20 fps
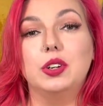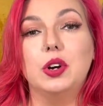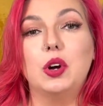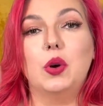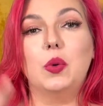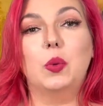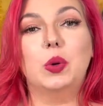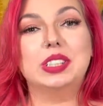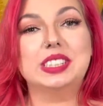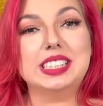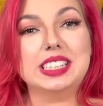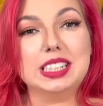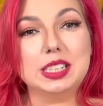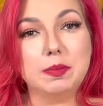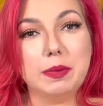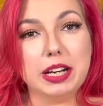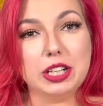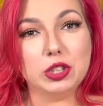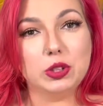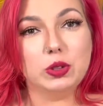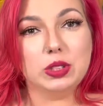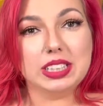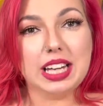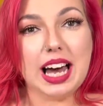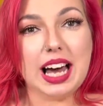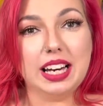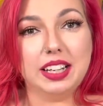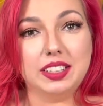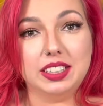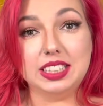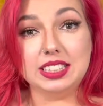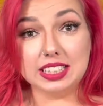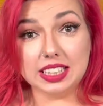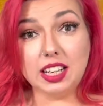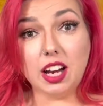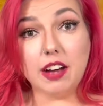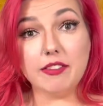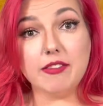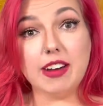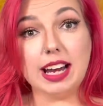What's his special talent? Is he
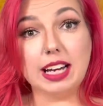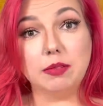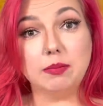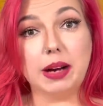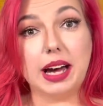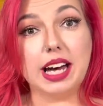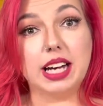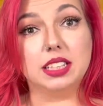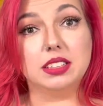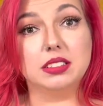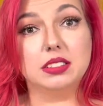like Rain Man?